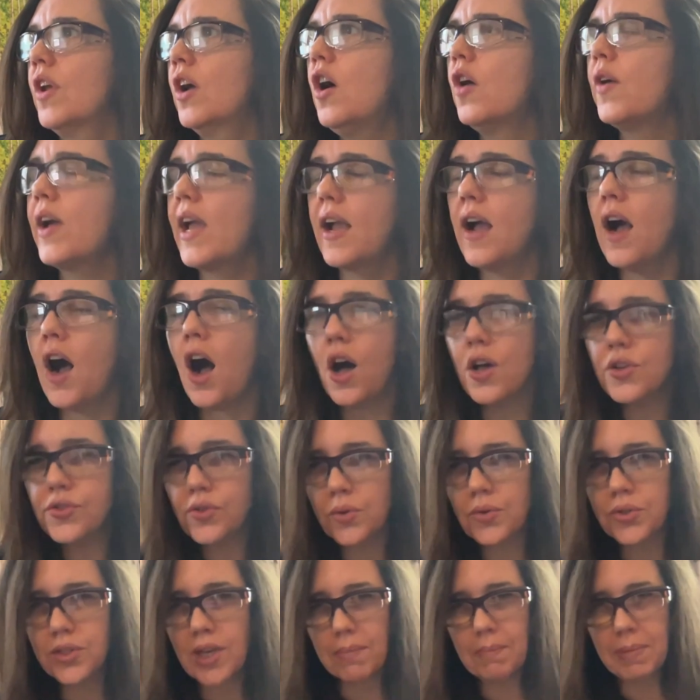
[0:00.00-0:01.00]
Okay,
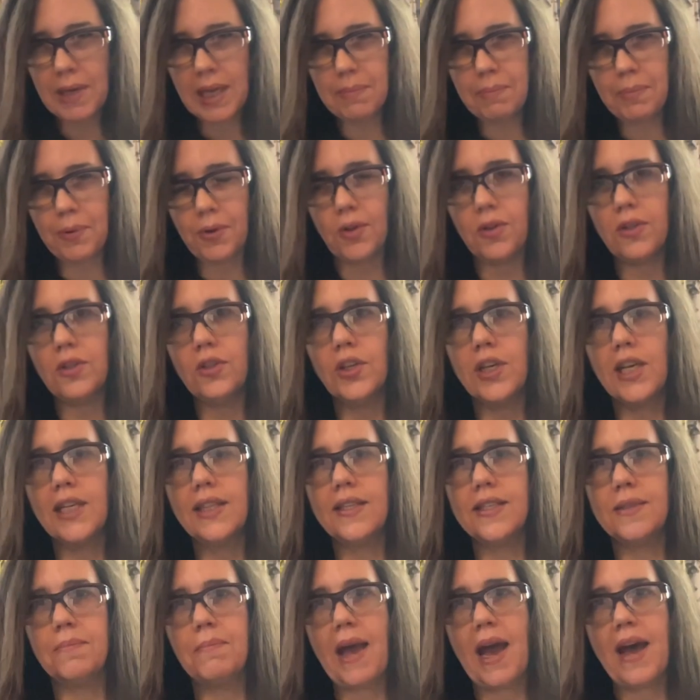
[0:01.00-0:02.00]
also some people look at
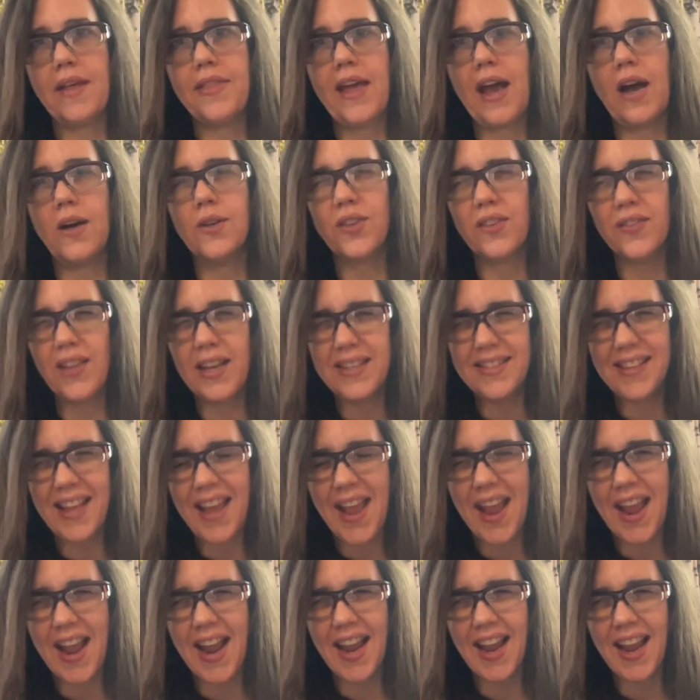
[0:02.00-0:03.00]
this math house and they
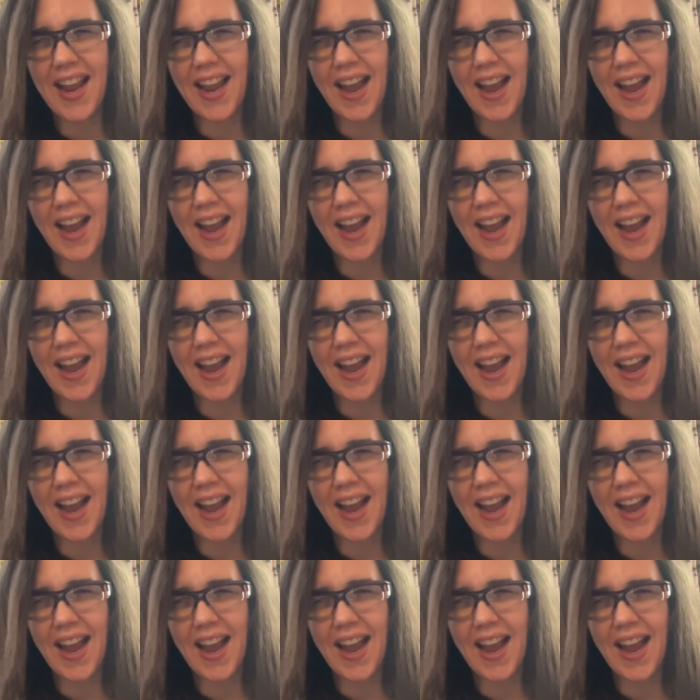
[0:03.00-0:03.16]
say,